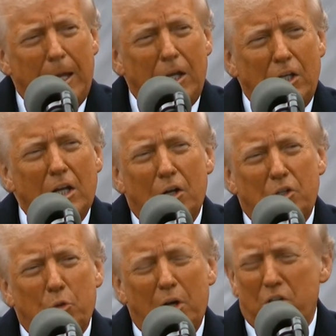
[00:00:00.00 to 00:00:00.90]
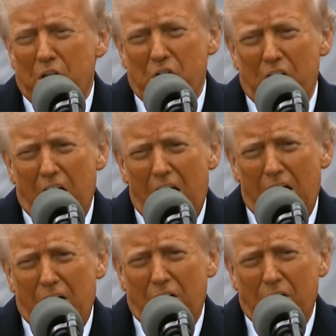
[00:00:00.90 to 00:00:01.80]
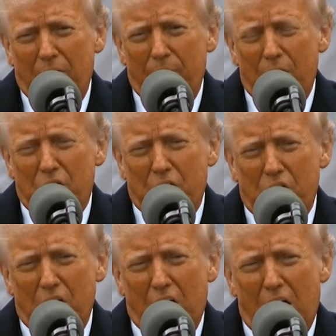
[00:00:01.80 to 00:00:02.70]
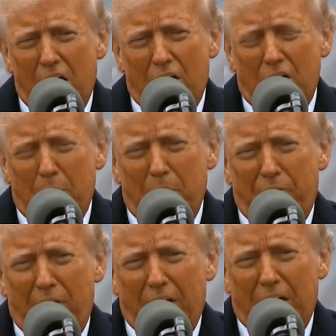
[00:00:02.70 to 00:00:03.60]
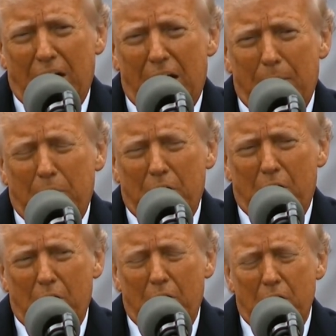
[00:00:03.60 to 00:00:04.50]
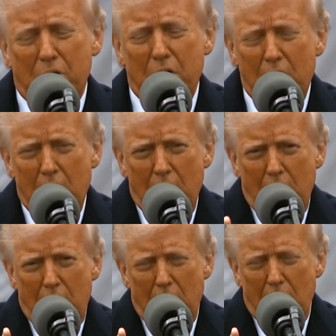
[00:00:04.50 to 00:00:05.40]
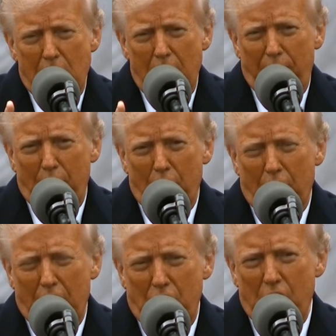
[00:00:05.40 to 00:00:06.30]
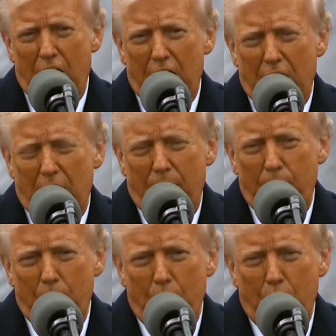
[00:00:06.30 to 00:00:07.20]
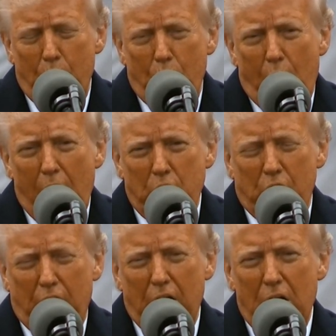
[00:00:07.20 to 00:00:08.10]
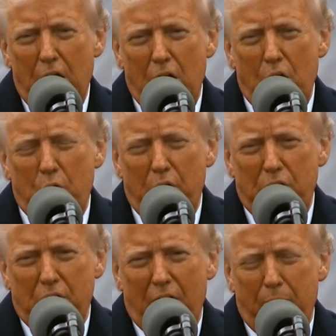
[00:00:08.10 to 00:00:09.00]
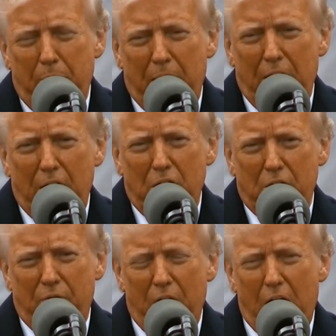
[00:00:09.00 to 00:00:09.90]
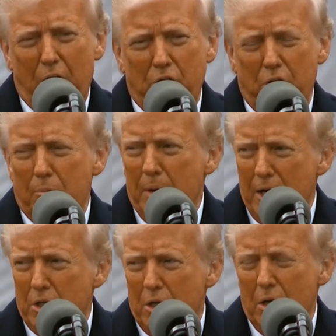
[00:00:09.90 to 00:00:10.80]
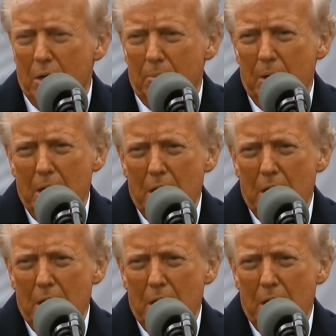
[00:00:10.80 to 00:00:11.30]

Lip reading: it's why it's such an honor. It's such an honor to be finally able to do this. If you look at China, I took in hundreds of billions of dollars in my term,